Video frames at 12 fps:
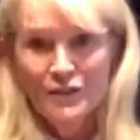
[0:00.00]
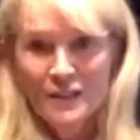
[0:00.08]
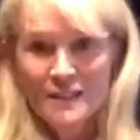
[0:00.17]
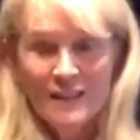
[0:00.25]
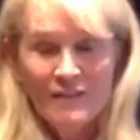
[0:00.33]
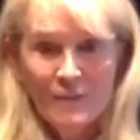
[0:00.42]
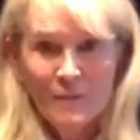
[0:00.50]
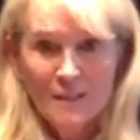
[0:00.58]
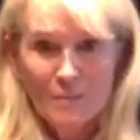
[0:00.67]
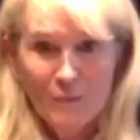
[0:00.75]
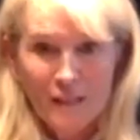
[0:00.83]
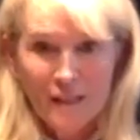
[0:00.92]
guys have the best
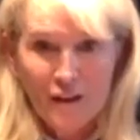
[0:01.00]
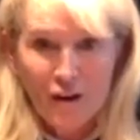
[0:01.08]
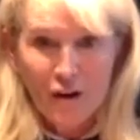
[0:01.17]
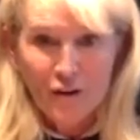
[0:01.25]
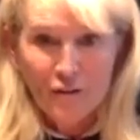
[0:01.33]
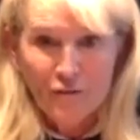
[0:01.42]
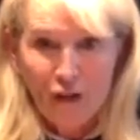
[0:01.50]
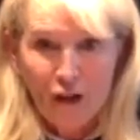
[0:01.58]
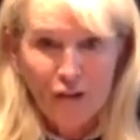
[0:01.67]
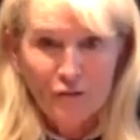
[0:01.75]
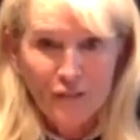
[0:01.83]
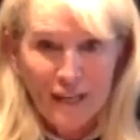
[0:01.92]
play yard of all
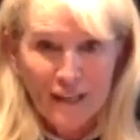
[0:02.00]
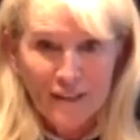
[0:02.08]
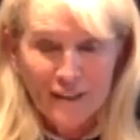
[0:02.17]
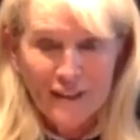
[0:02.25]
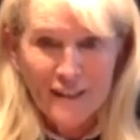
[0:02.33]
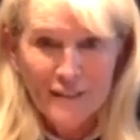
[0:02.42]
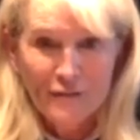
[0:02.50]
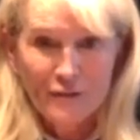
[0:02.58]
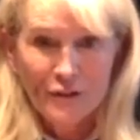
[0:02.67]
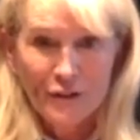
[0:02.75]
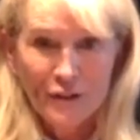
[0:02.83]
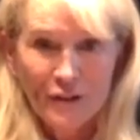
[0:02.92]
of Canada, that's for
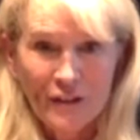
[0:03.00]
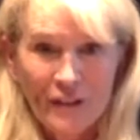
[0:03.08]
sure.